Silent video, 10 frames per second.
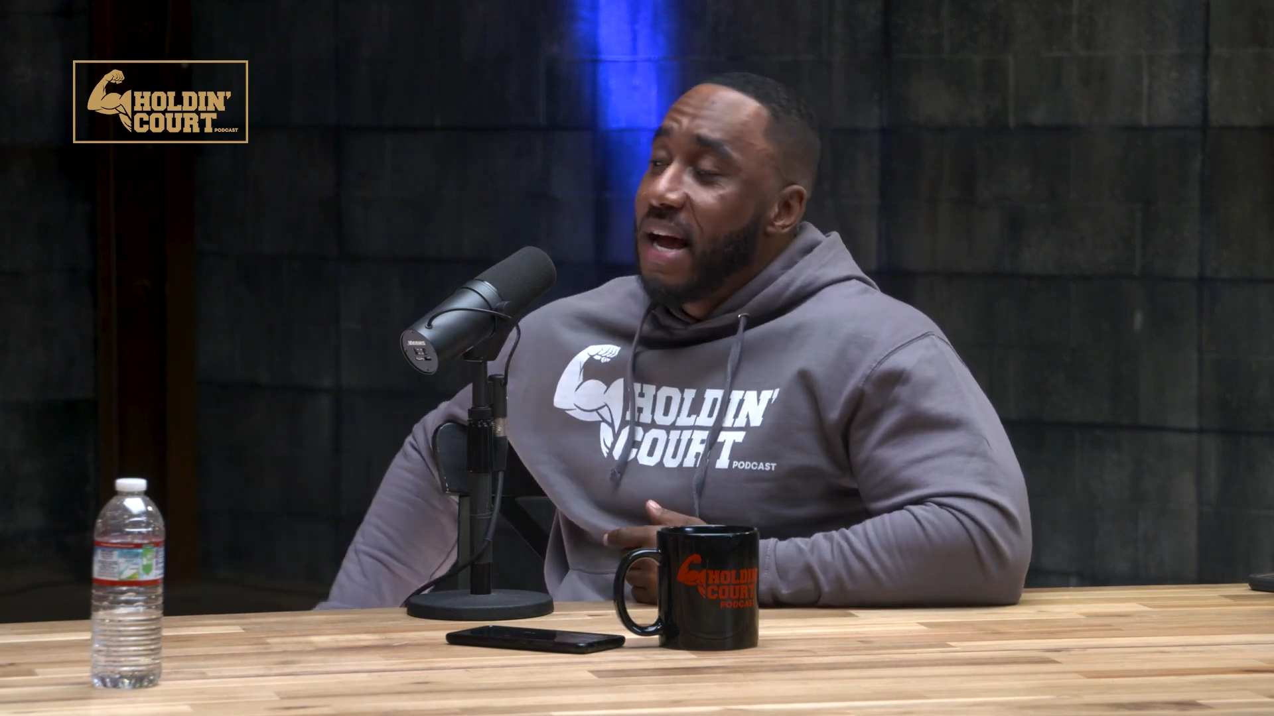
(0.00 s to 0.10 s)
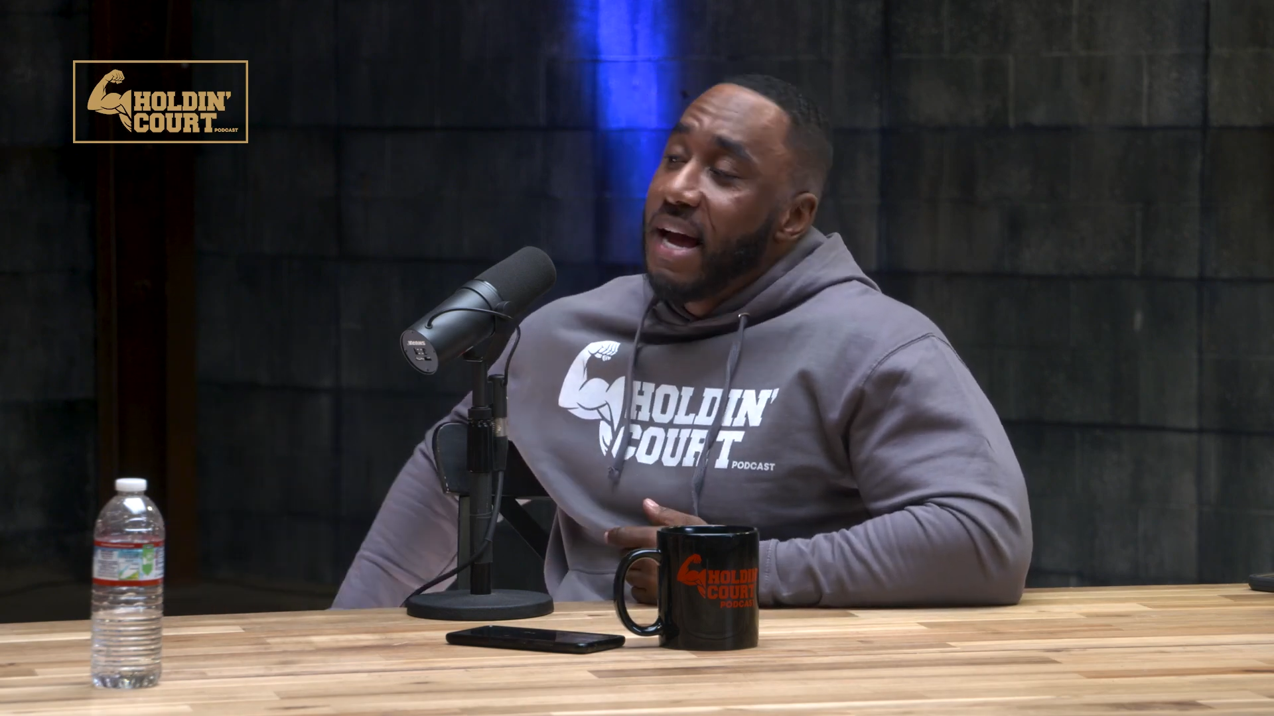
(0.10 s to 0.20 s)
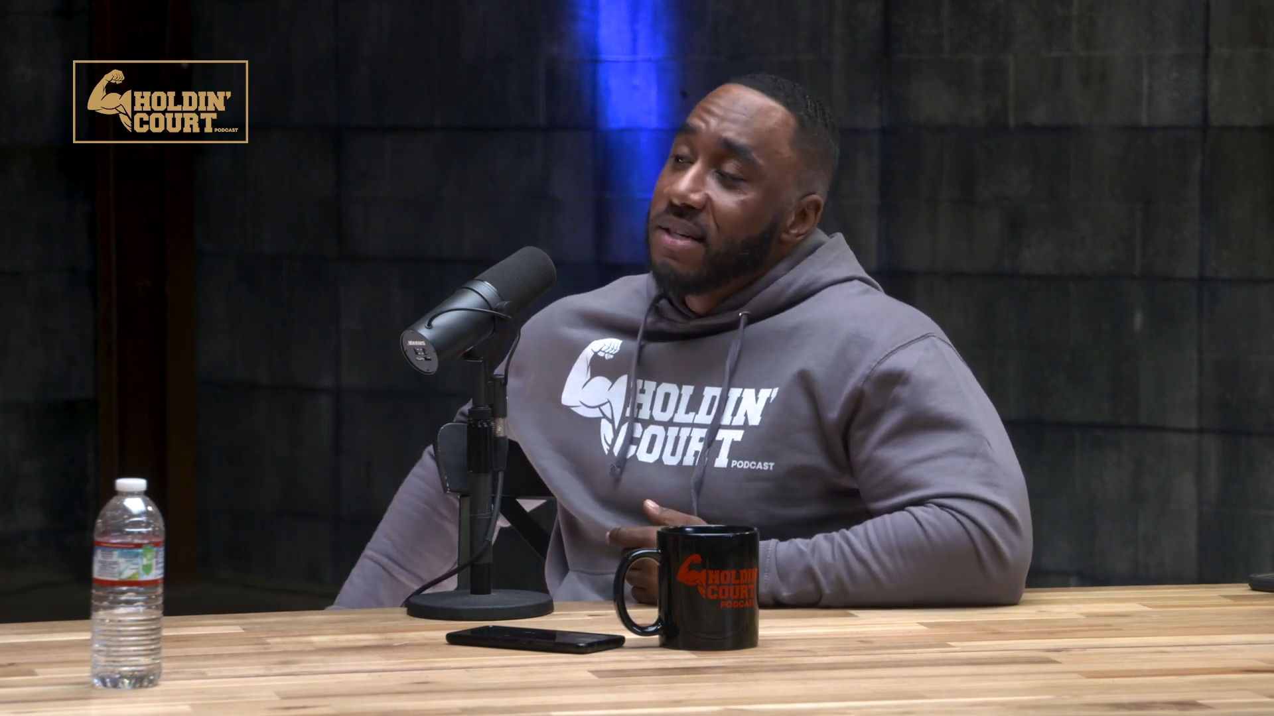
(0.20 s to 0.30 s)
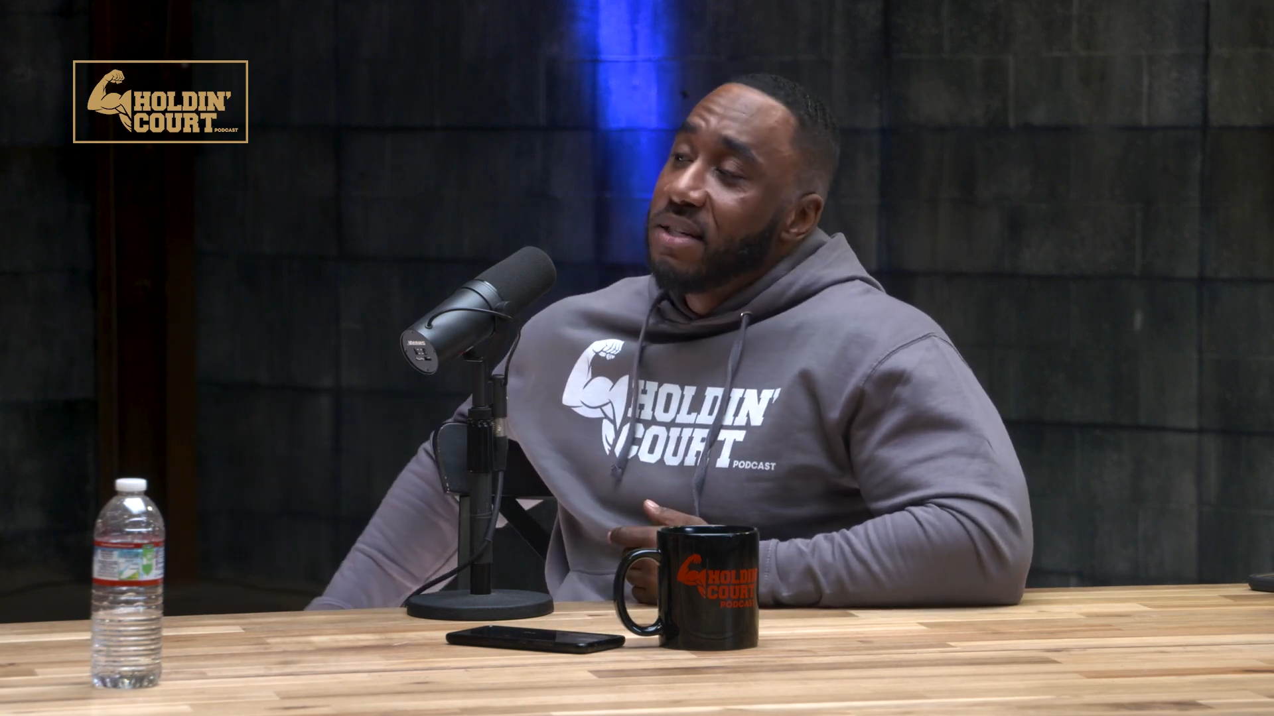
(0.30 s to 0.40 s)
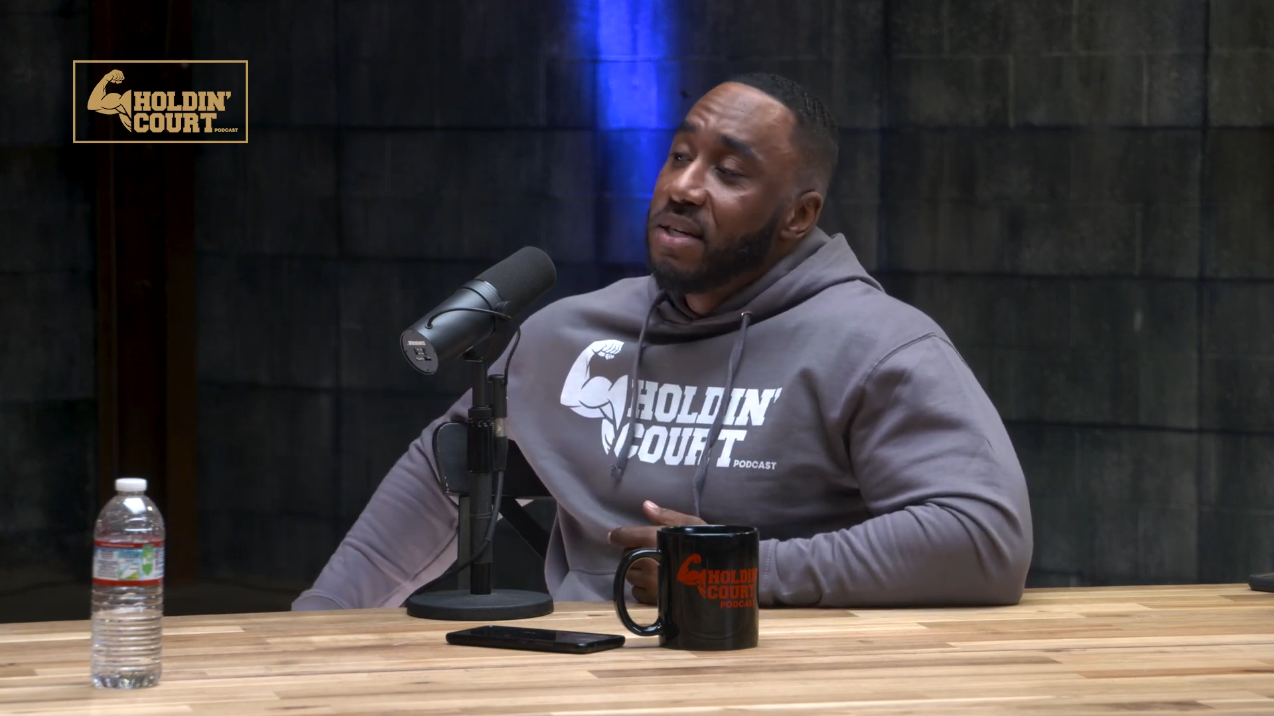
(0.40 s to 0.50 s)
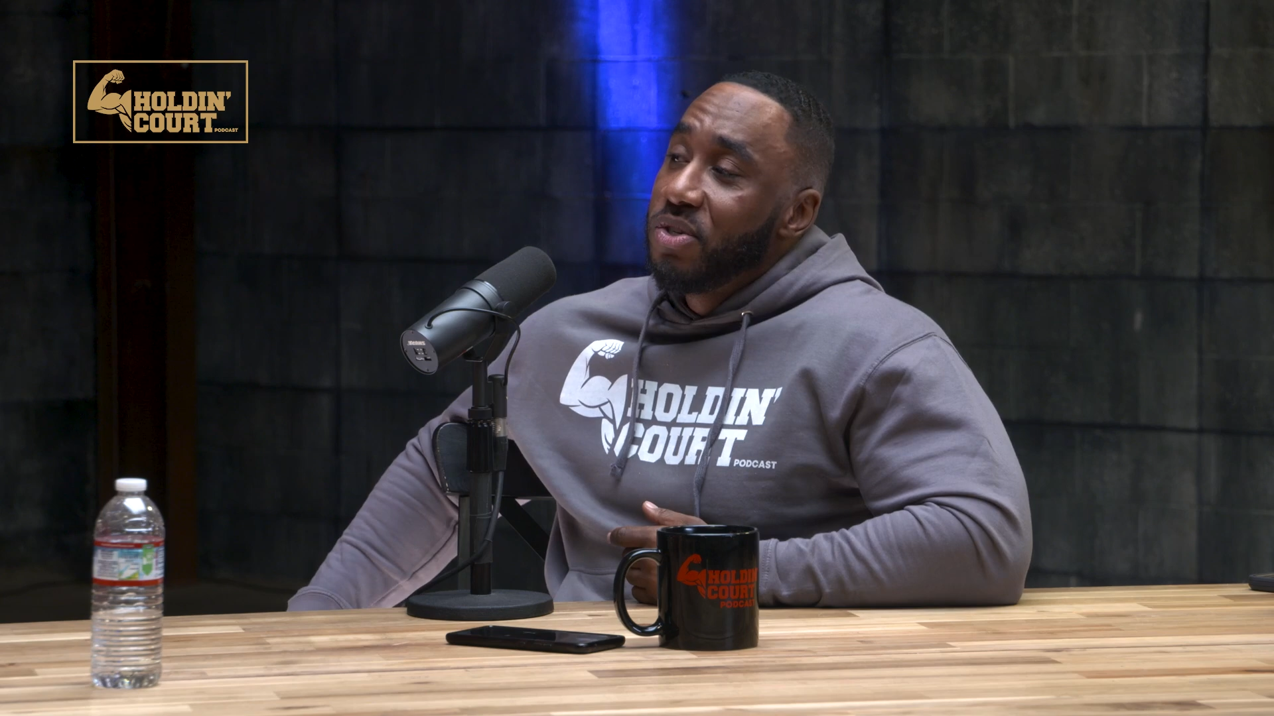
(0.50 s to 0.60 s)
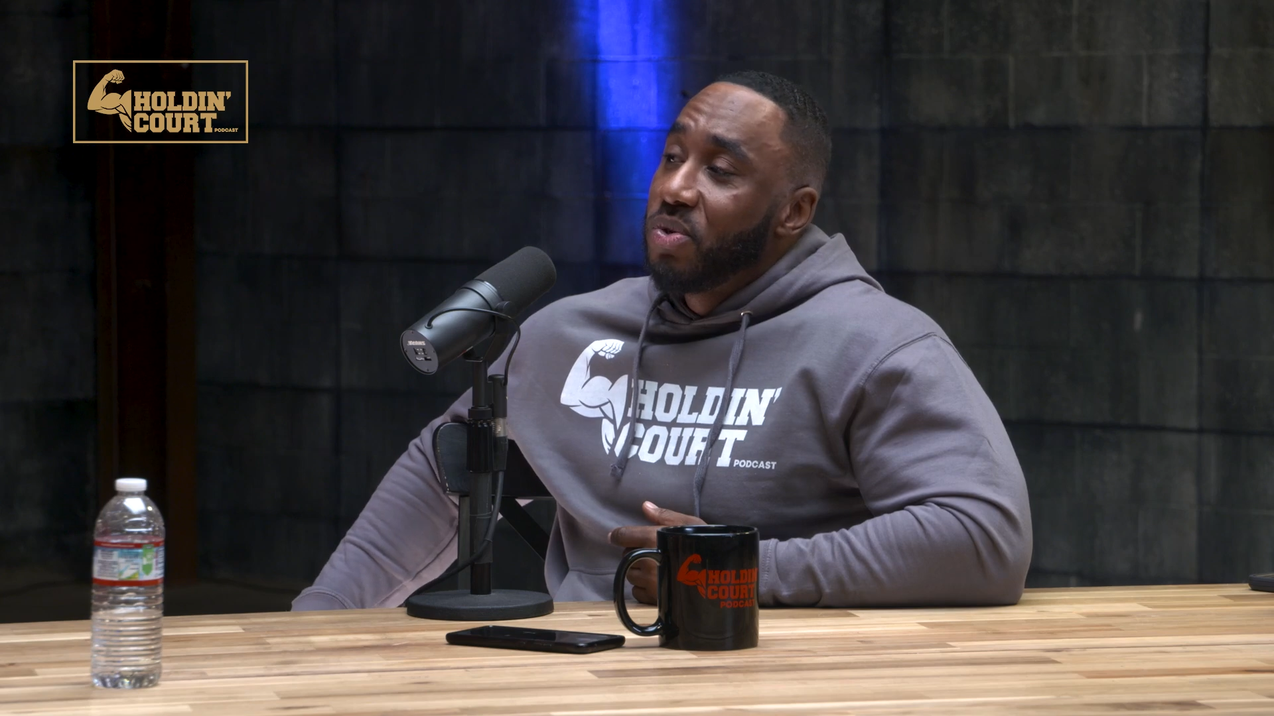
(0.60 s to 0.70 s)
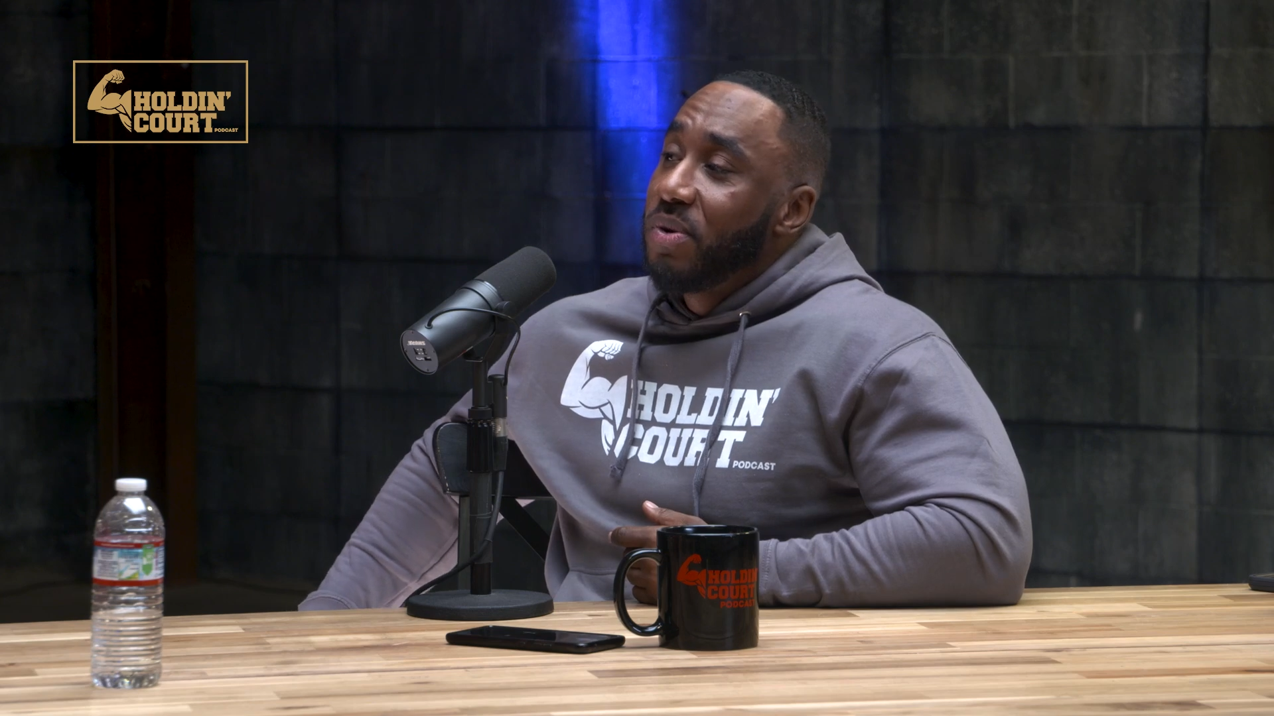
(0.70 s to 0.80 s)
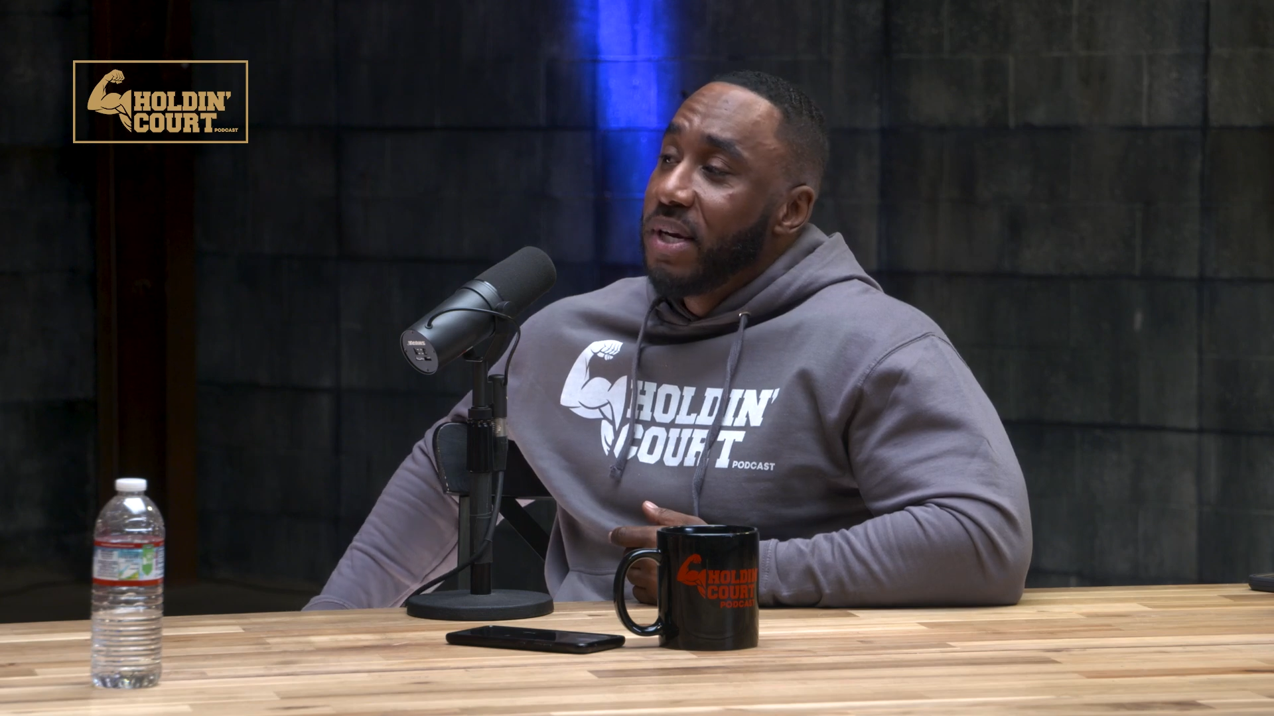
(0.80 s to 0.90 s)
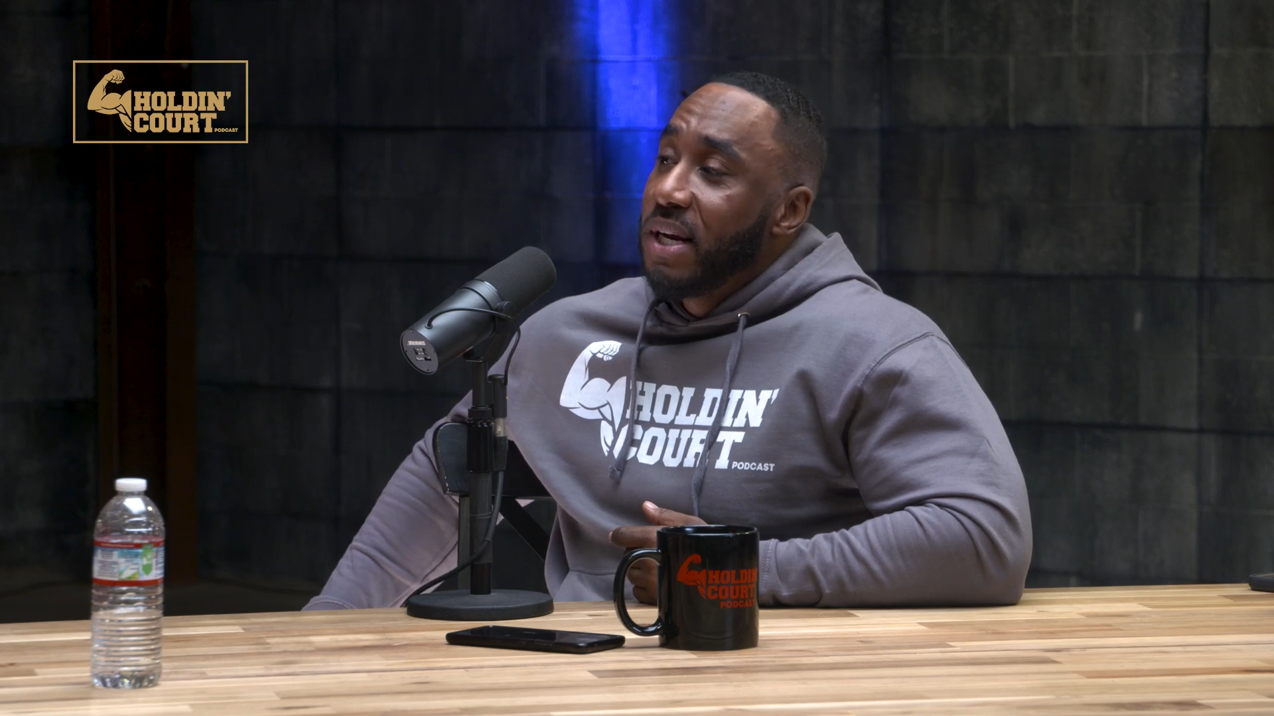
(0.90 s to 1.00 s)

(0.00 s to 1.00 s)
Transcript: I actually enjoy